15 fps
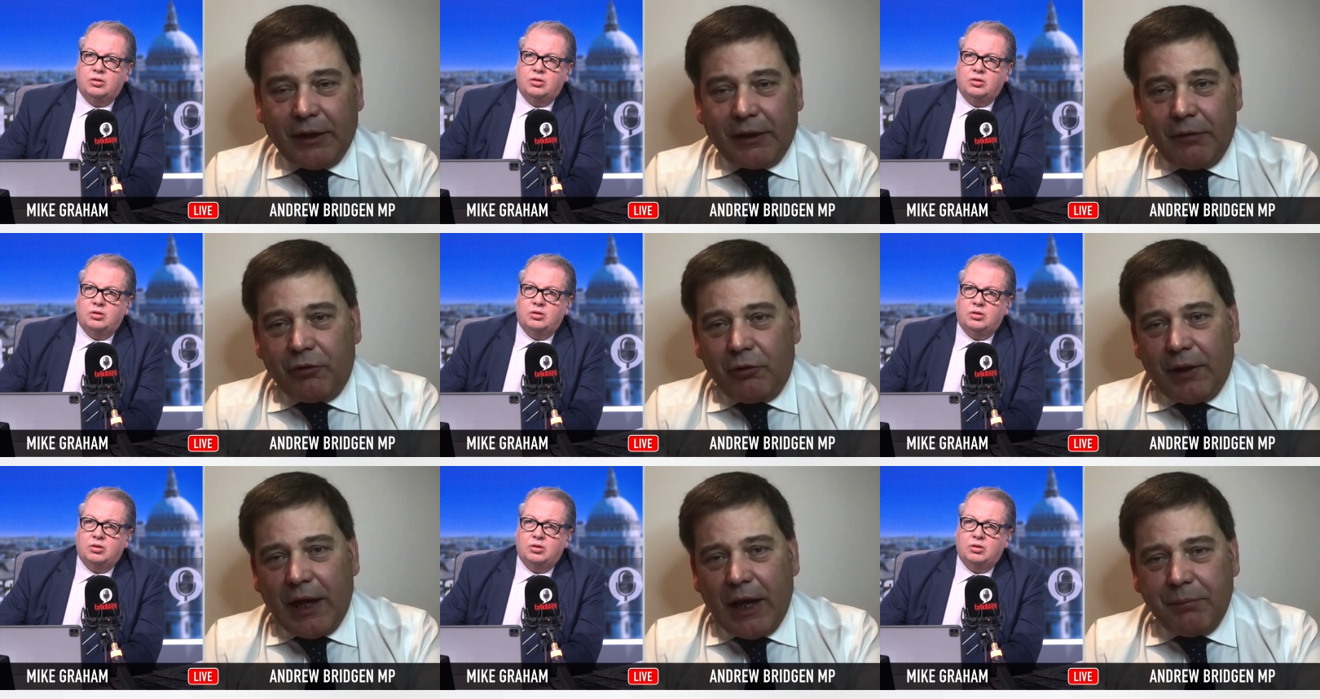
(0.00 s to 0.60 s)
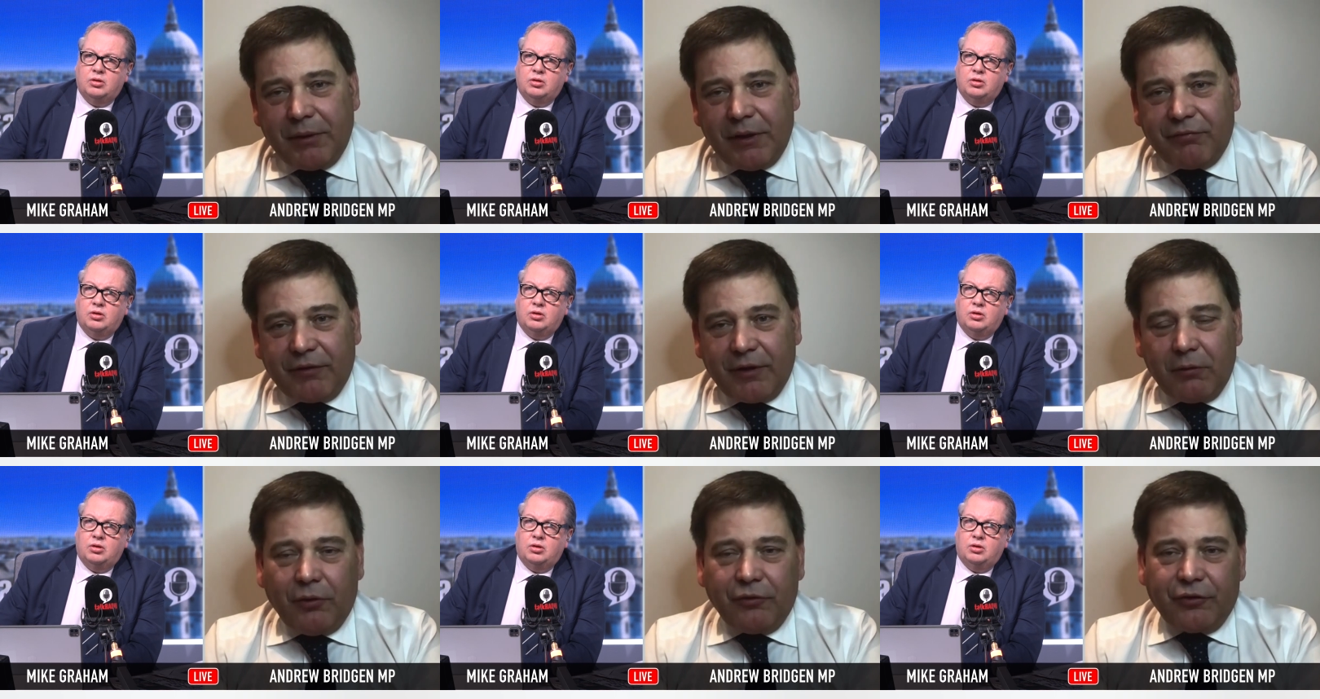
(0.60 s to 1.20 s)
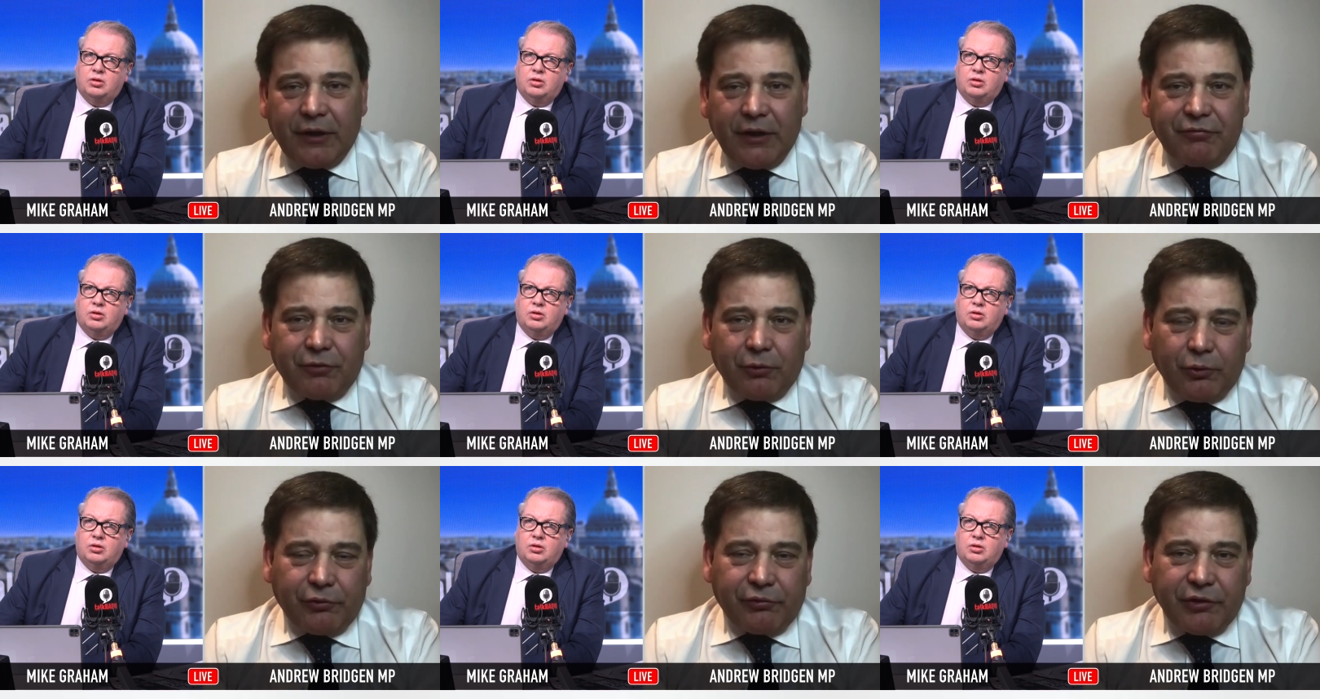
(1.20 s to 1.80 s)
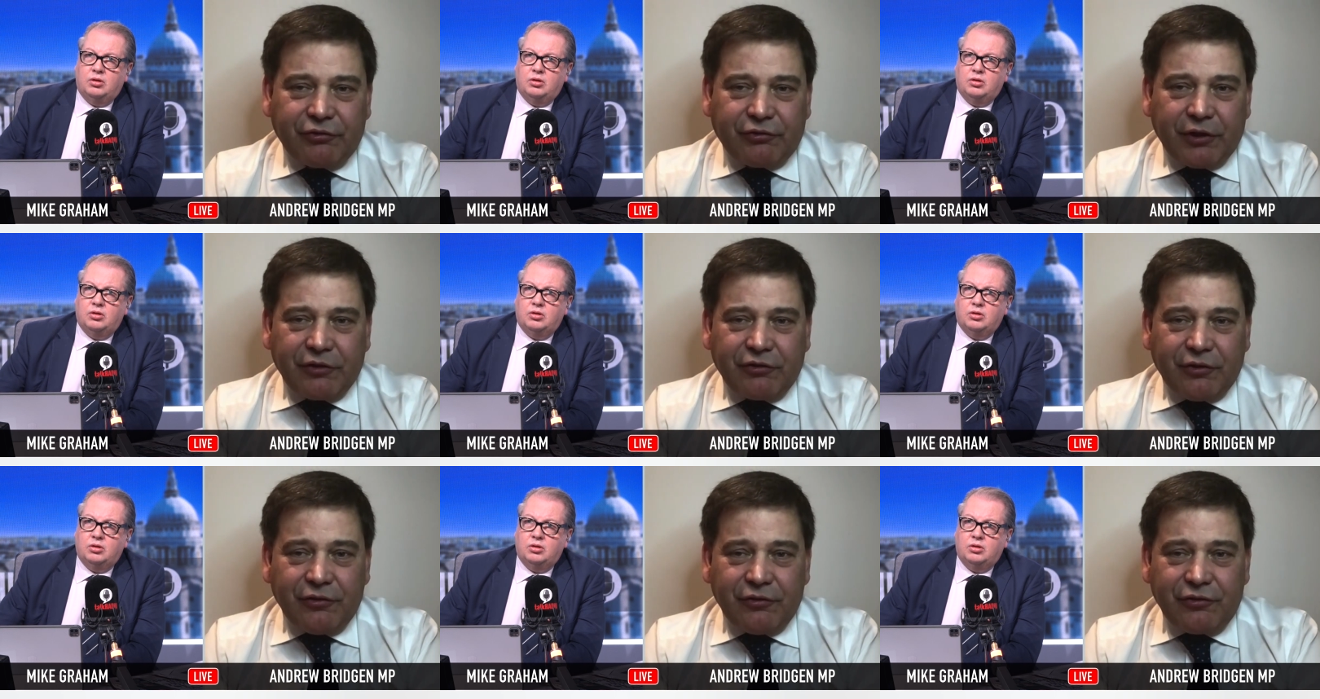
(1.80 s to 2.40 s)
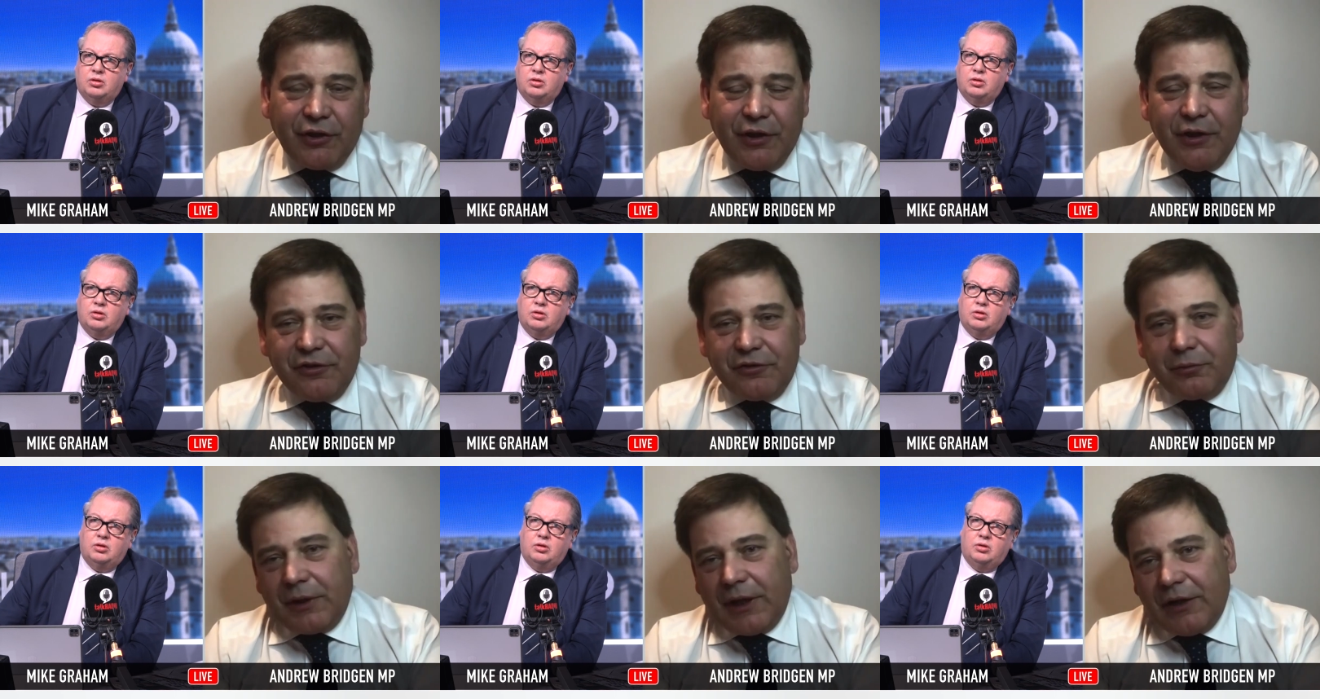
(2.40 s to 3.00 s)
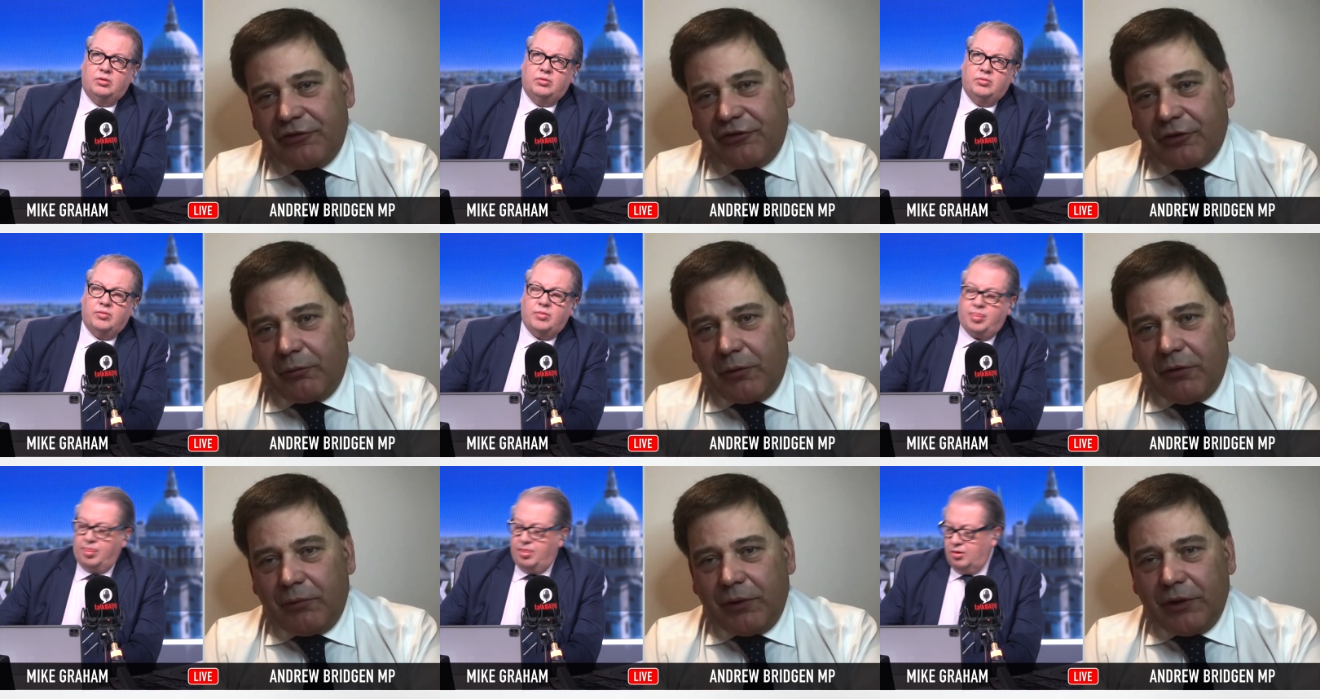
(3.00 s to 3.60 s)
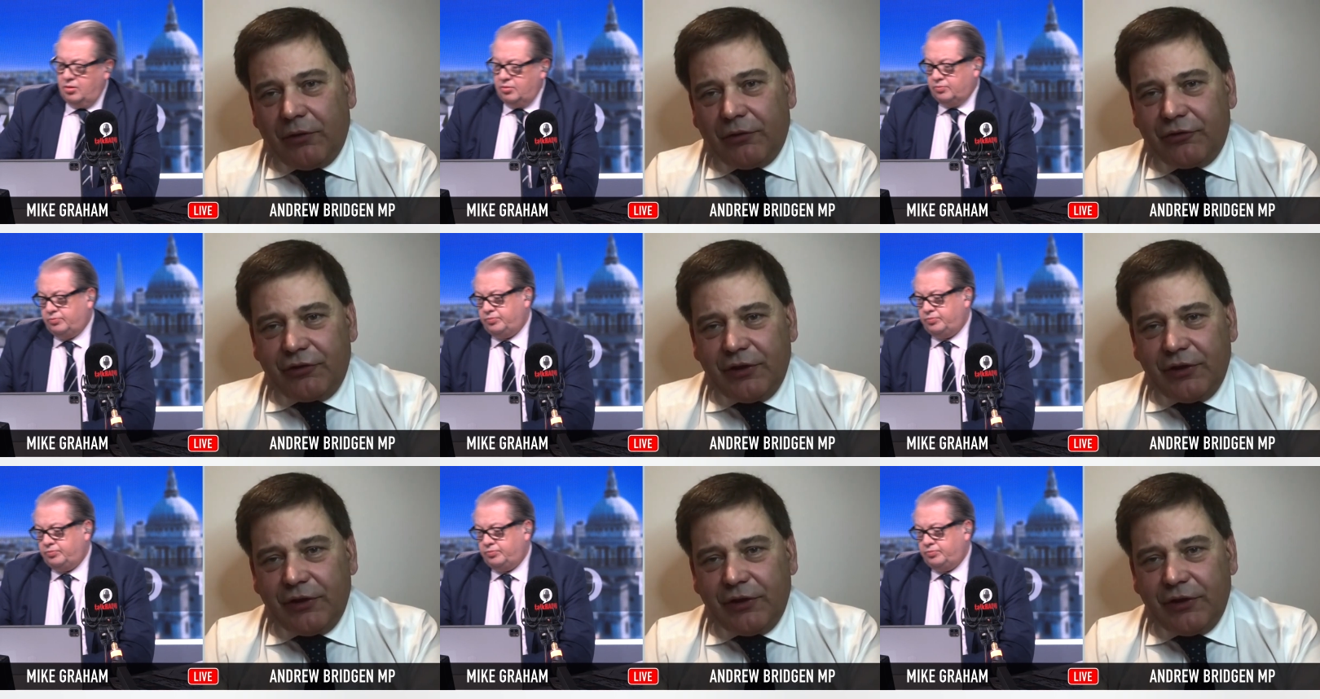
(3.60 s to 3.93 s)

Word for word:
Speaker 1: back. I'm quite happy if they want to lift all the restrictions to announce it when we're not